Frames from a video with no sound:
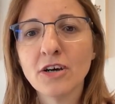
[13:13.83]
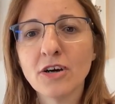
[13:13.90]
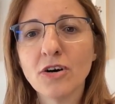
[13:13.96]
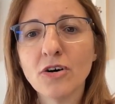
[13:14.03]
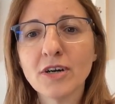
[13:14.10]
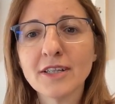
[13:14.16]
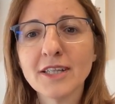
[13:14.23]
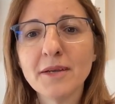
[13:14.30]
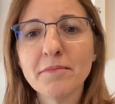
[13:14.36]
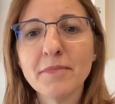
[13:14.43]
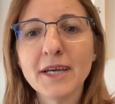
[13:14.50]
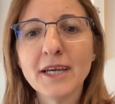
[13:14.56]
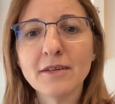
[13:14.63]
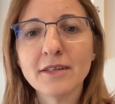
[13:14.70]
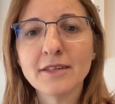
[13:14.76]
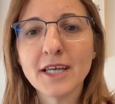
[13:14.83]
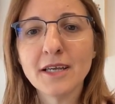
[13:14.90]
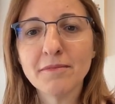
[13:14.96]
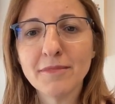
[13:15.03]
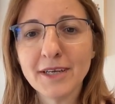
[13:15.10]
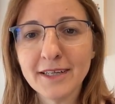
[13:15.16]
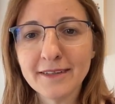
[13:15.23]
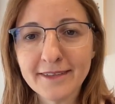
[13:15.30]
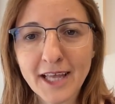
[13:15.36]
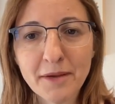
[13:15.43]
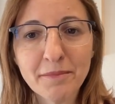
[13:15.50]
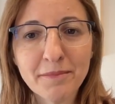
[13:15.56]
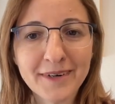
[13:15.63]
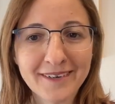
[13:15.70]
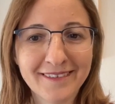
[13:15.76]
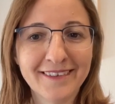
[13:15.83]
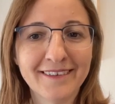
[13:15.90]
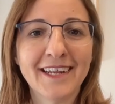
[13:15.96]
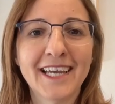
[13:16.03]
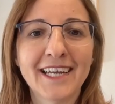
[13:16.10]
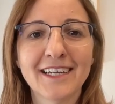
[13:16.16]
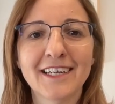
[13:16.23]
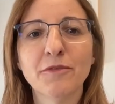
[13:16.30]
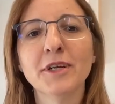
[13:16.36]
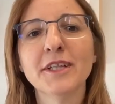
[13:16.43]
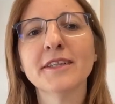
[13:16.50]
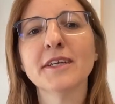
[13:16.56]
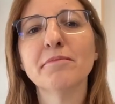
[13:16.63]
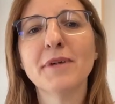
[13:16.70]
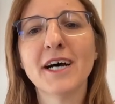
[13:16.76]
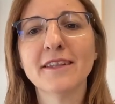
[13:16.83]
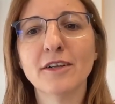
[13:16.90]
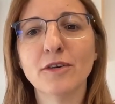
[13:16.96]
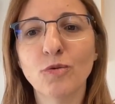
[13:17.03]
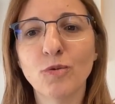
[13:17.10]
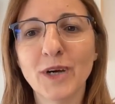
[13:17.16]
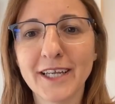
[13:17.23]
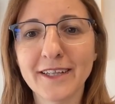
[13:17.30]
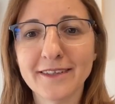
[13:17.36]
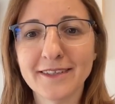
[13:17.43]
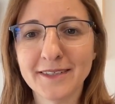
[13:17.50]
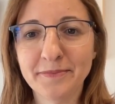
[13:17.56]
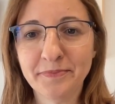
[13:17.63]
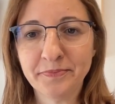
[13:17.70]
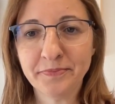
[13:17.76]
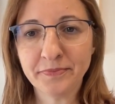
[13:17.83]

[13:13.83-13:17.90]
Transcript: or they may tamper directly with the model weights.